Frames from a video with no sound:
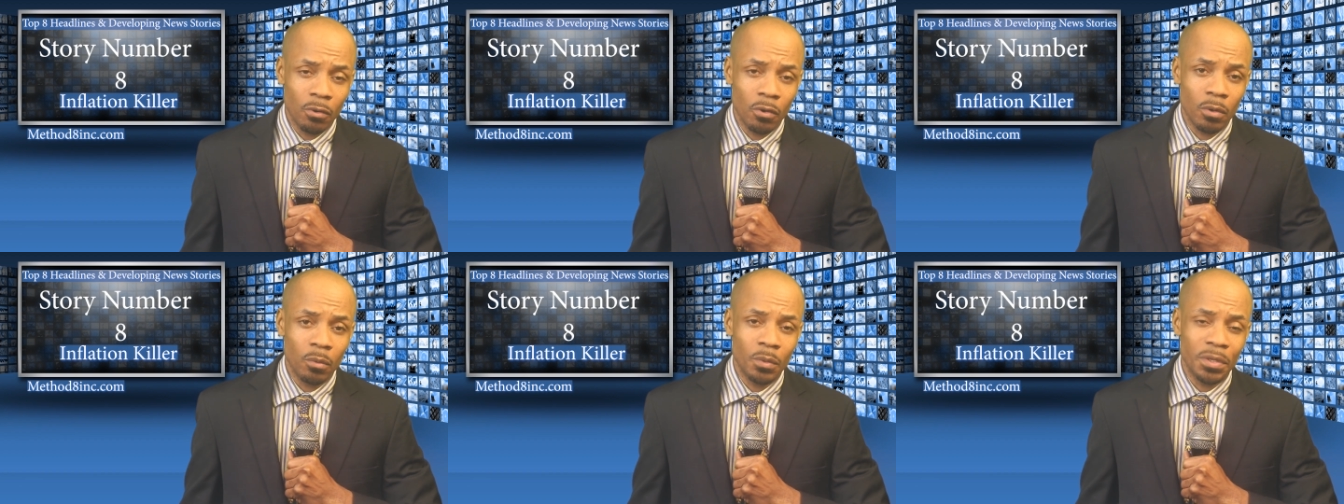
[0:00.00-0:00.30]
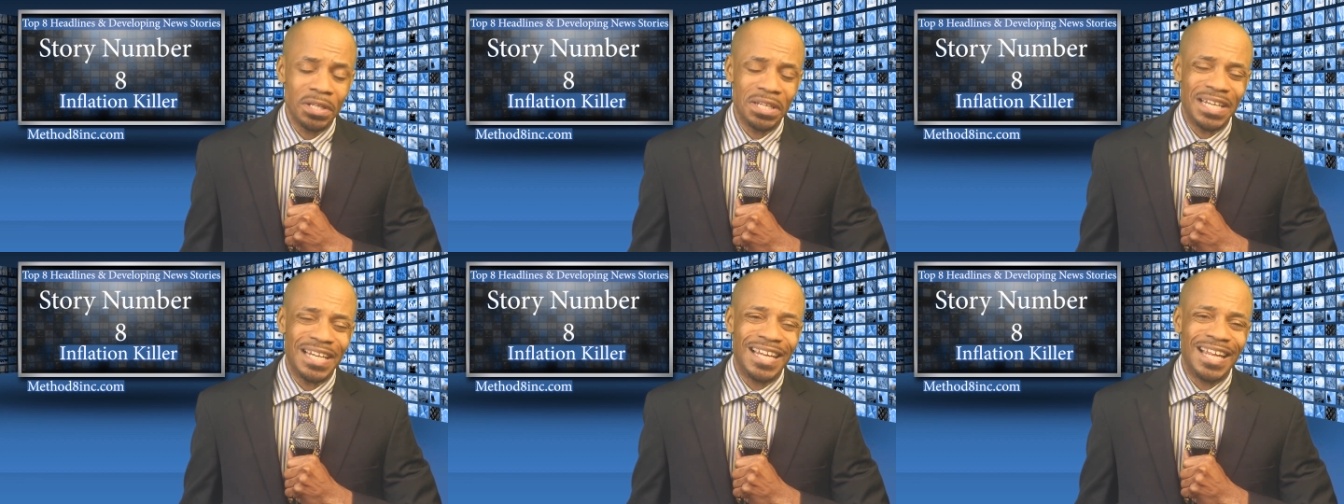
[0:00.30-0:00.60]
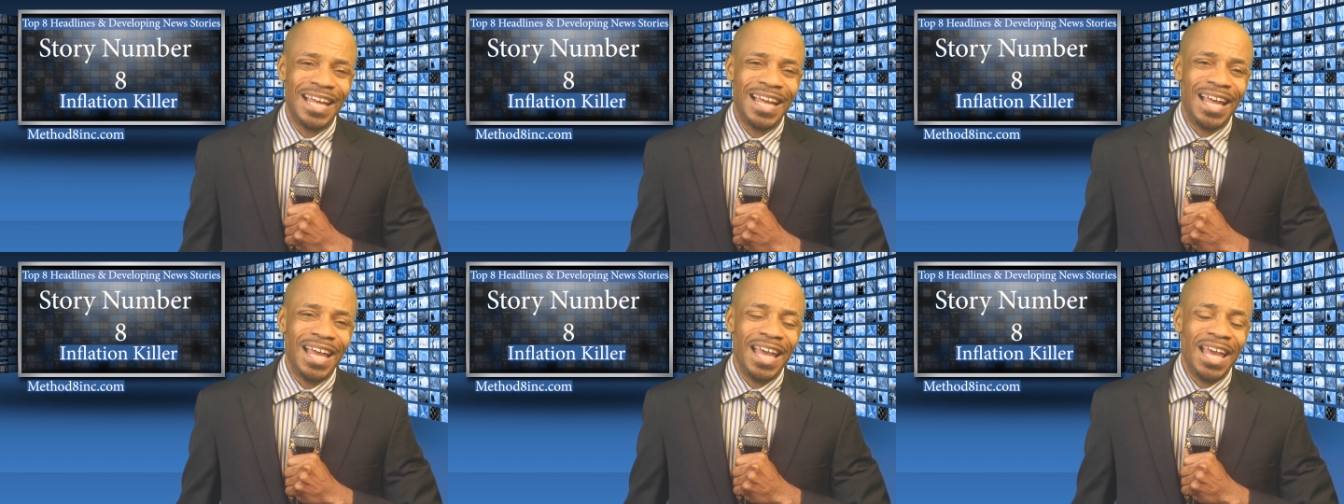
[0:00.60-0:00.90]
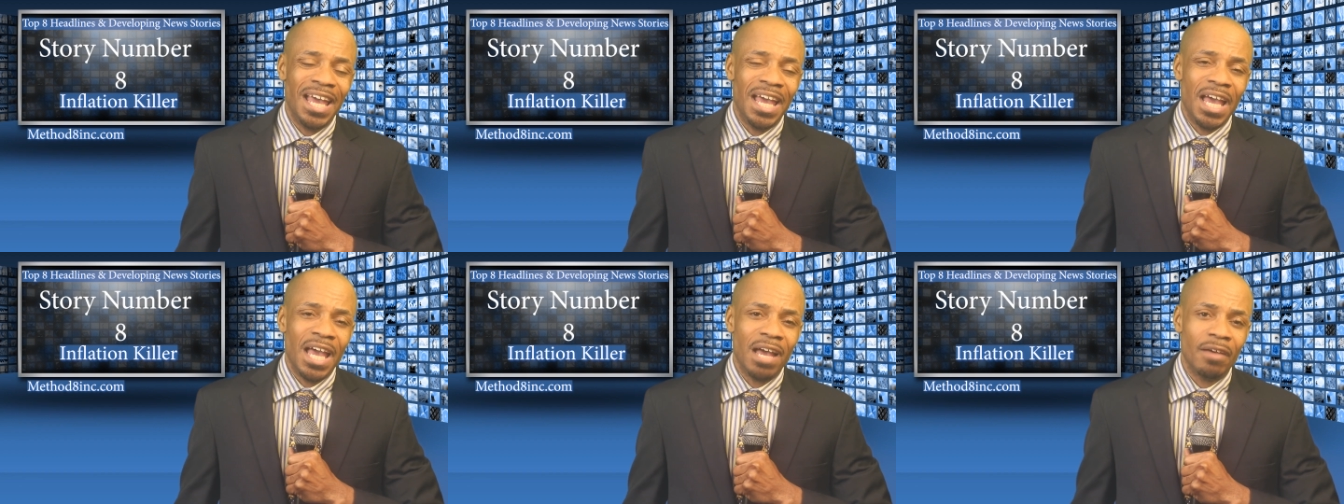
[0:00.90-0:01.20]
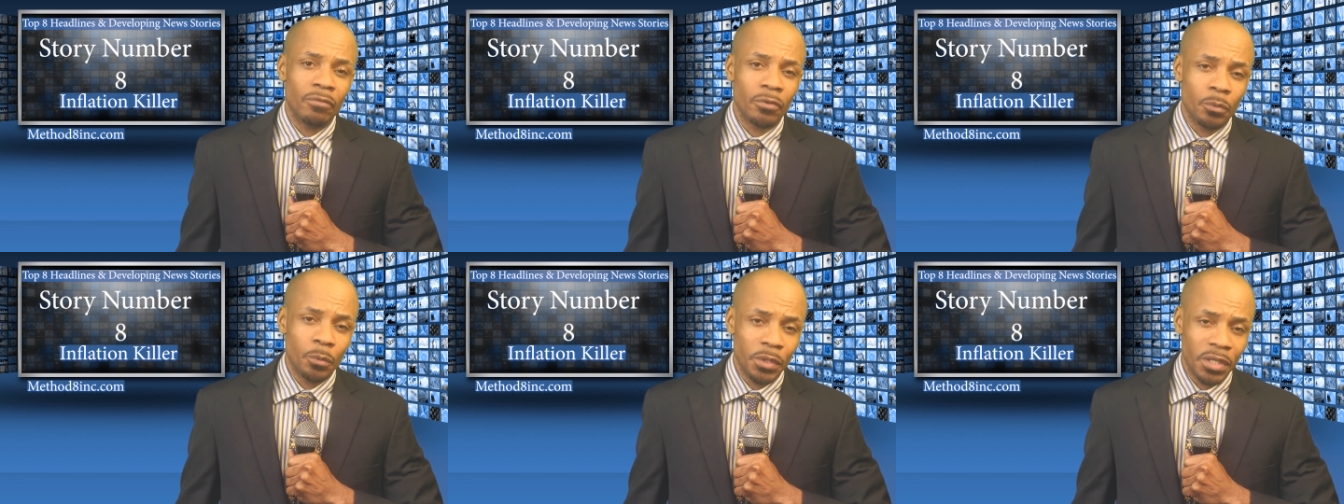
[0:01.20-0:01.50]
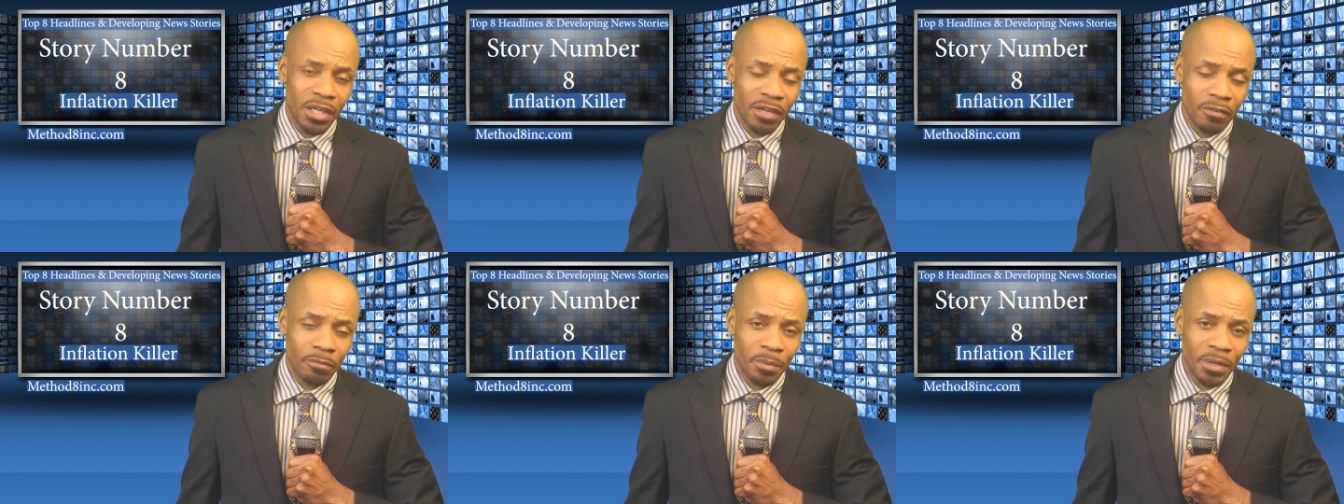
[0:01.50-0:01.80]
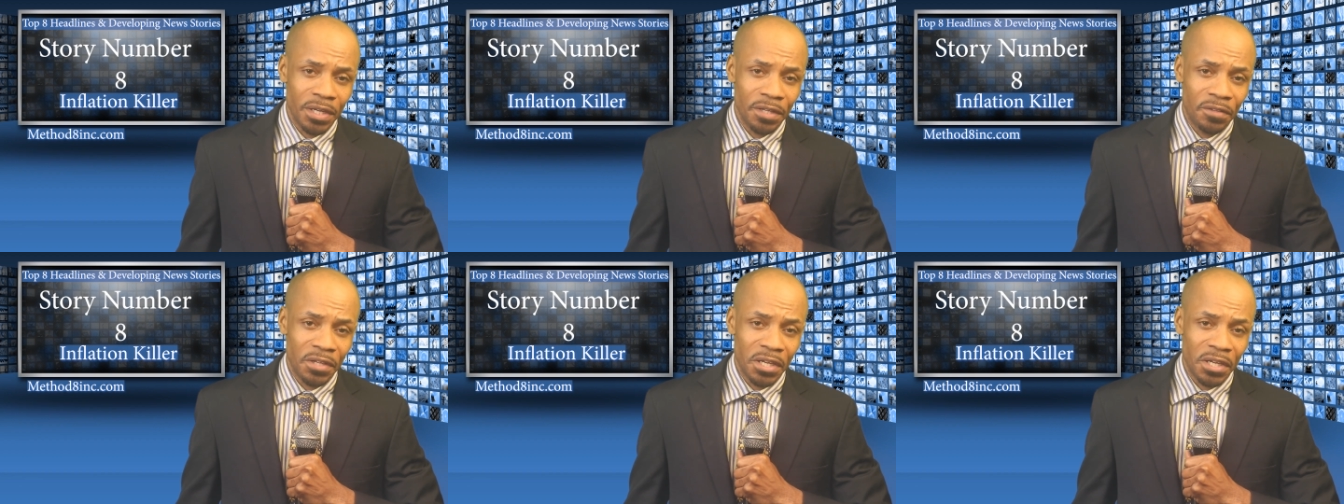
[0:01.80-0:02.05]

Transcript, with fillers: Lord willing, have a good week, everybody.